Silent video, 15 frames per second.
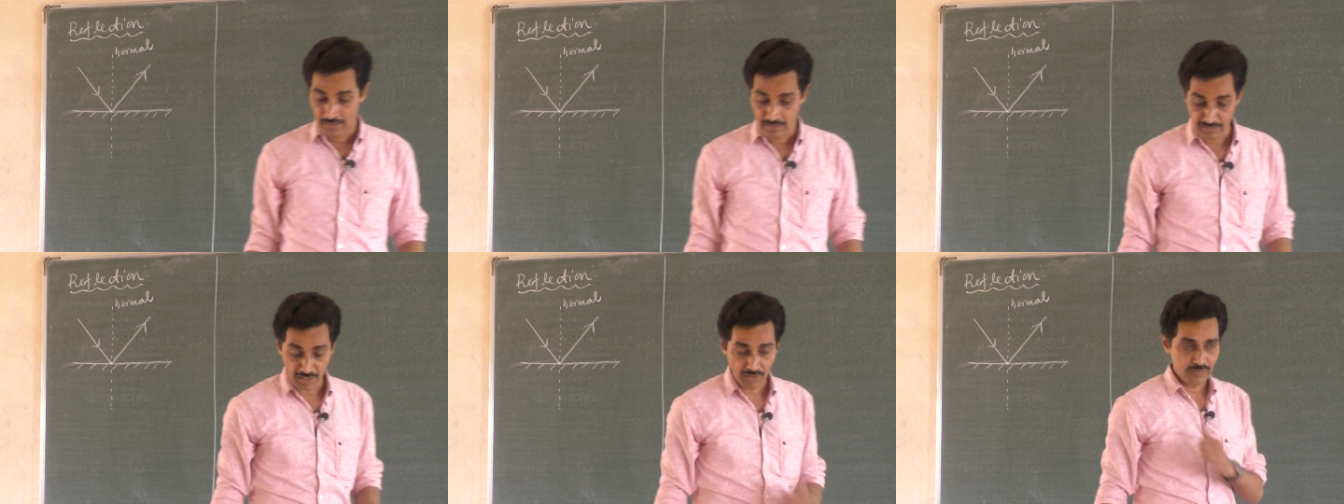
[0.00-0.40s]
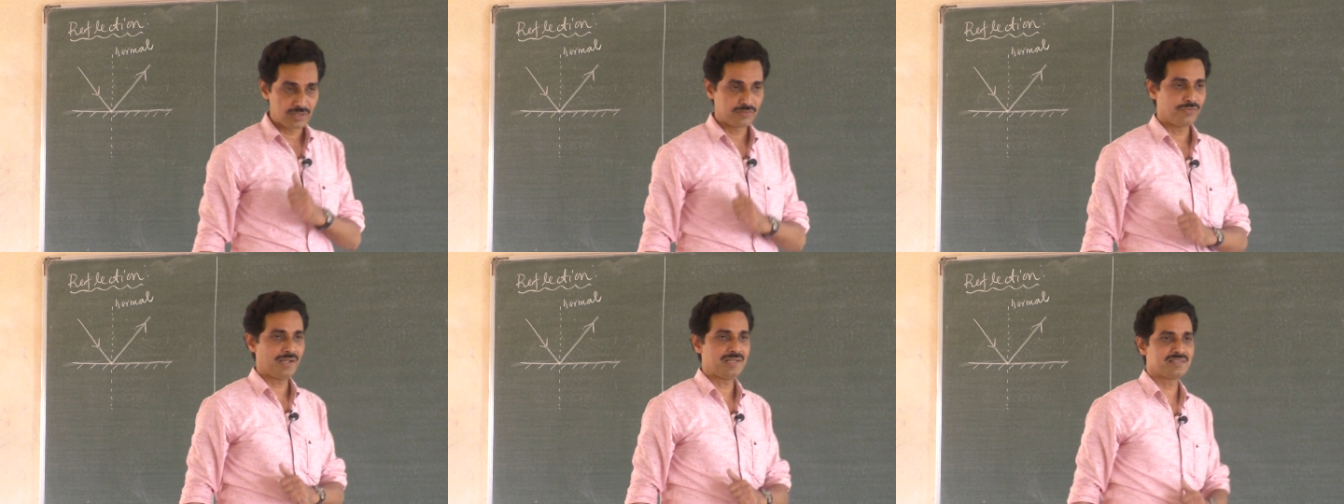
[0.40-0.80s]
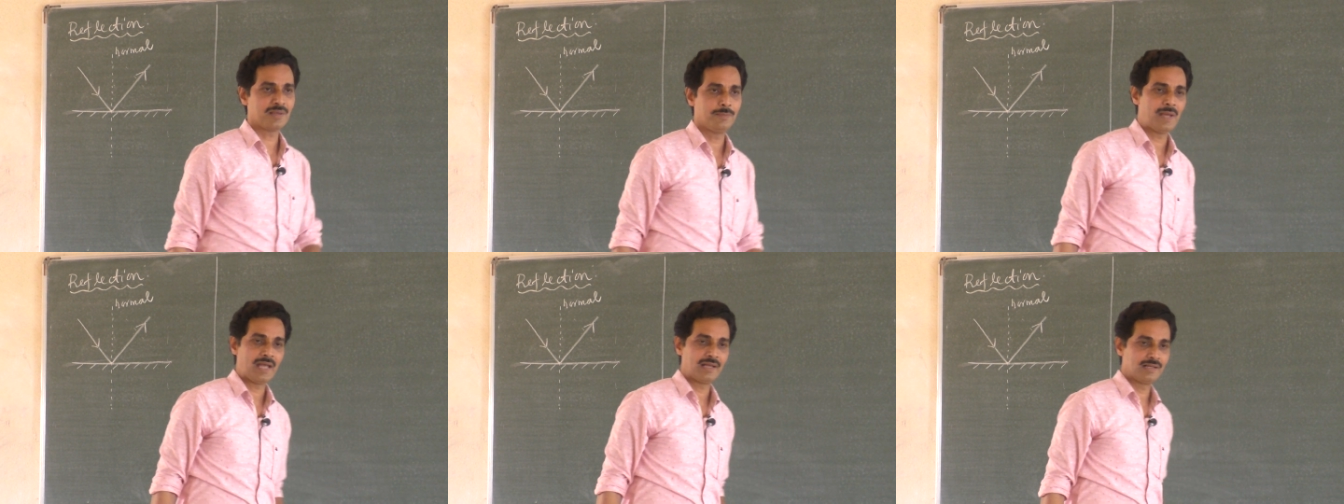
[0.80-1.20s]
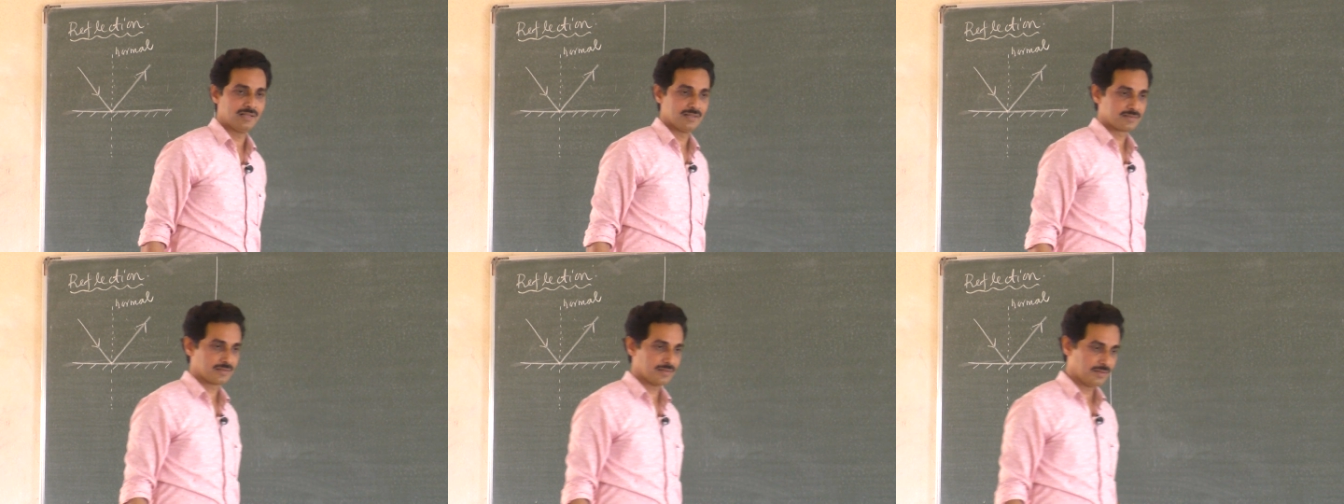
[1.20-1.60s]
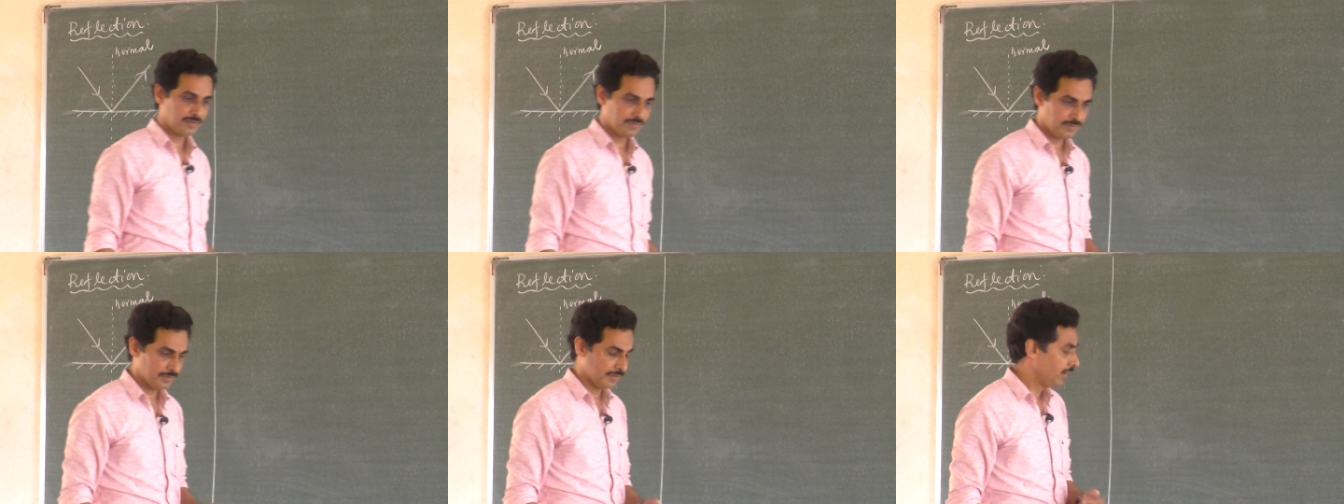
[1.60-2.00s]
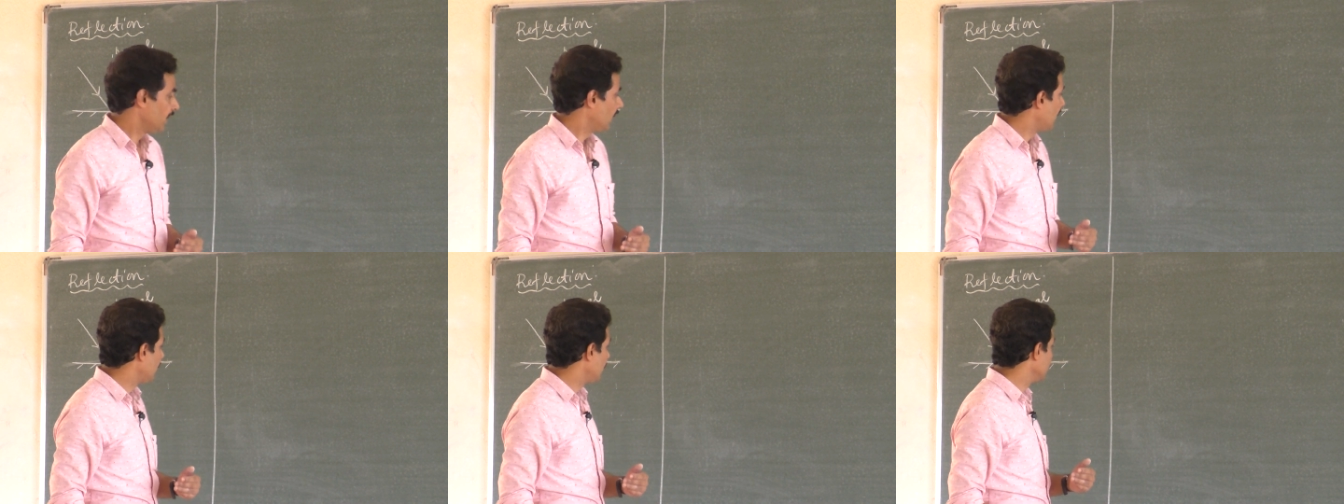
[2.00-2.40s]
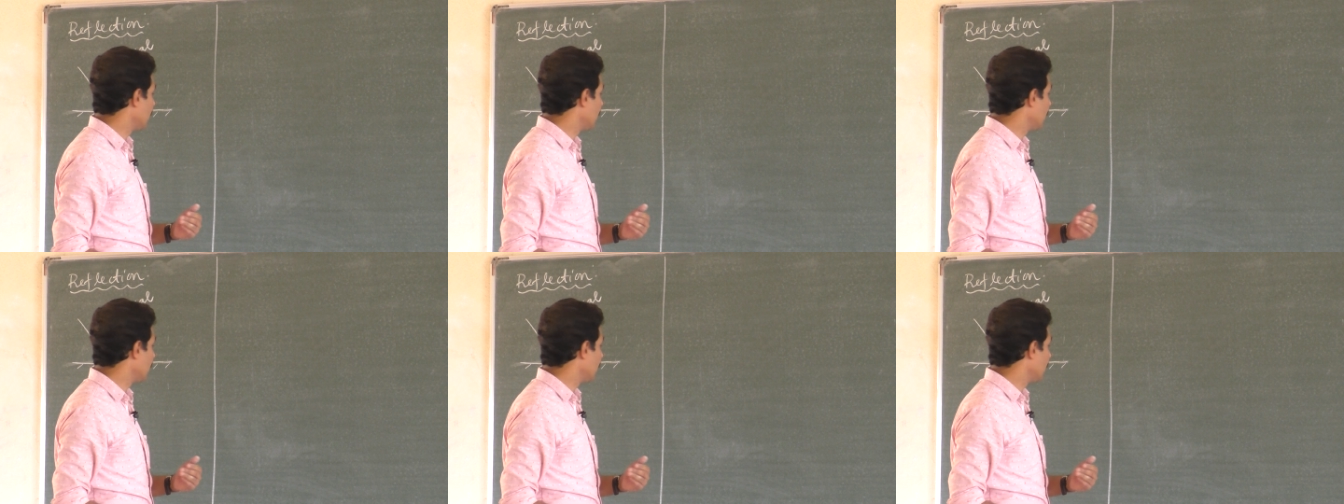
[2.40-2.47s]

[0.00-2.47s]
Now define some angles we, uh,